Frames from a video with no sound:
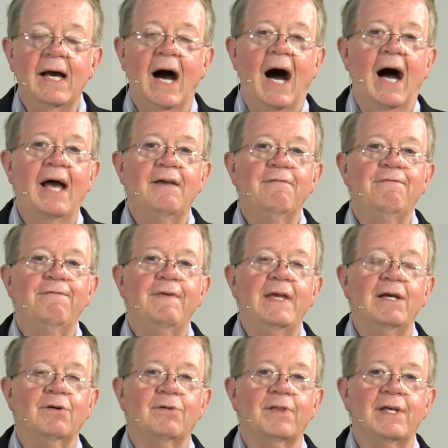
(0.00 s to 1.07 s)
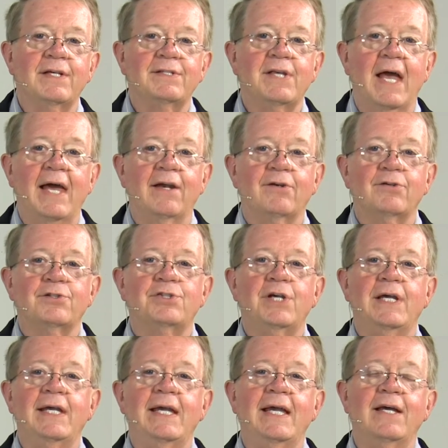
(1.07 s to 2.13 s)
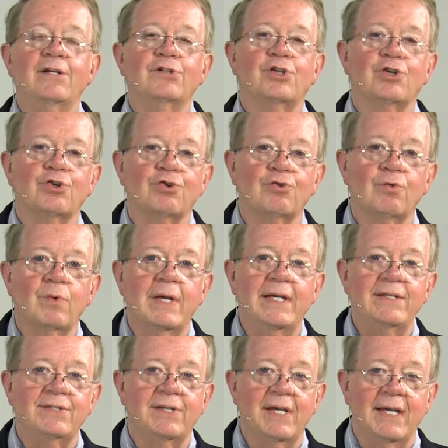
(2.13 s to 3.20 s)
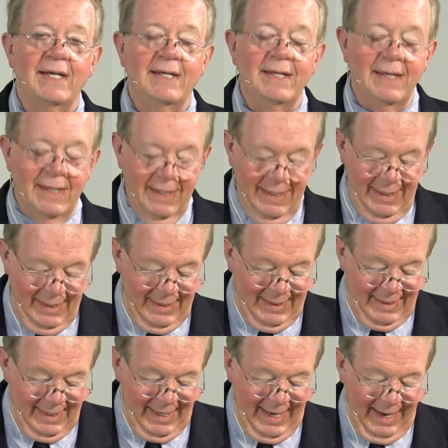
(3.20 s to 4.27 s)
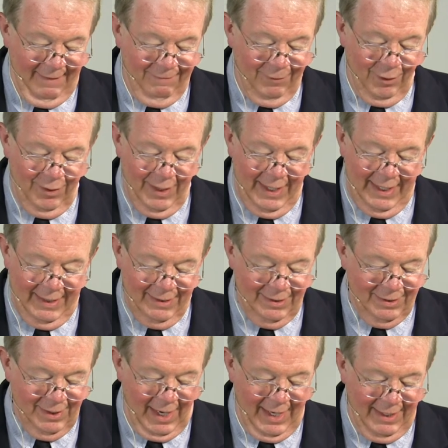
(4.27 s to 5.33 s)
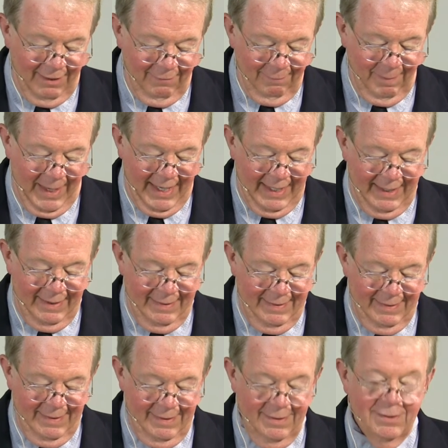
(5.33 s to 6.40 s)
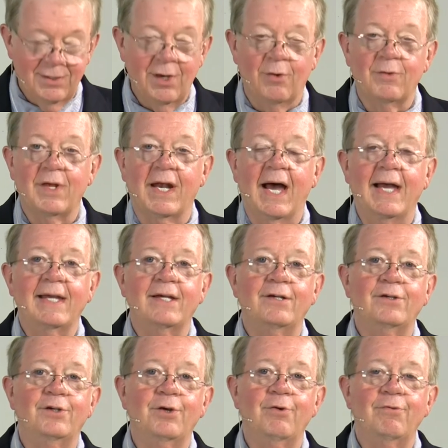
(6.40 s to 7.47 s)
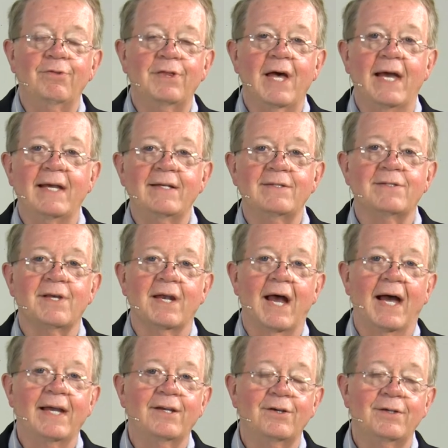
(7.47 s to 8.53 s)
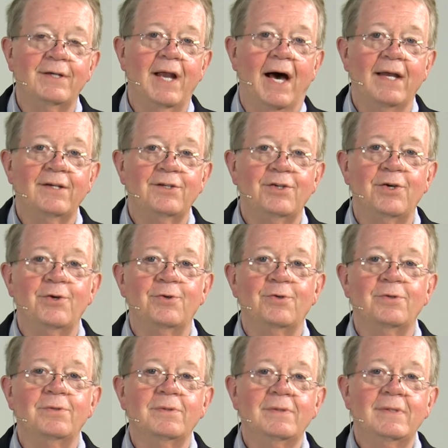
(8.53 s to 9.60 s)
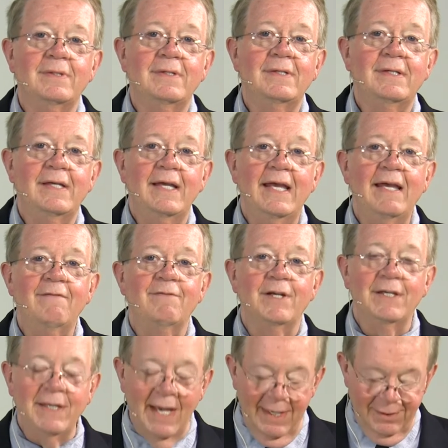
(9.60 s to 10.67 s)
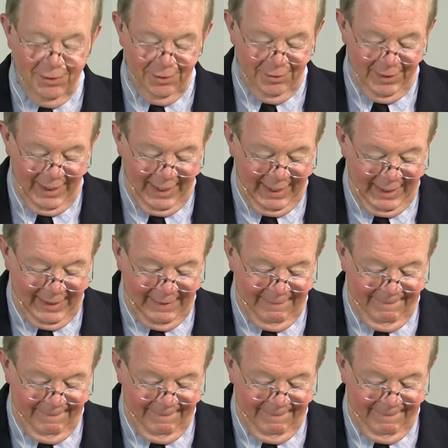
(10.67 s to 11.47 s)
I feel this energy increasing ever inside of me so that I can do things that I could not do even yesterday.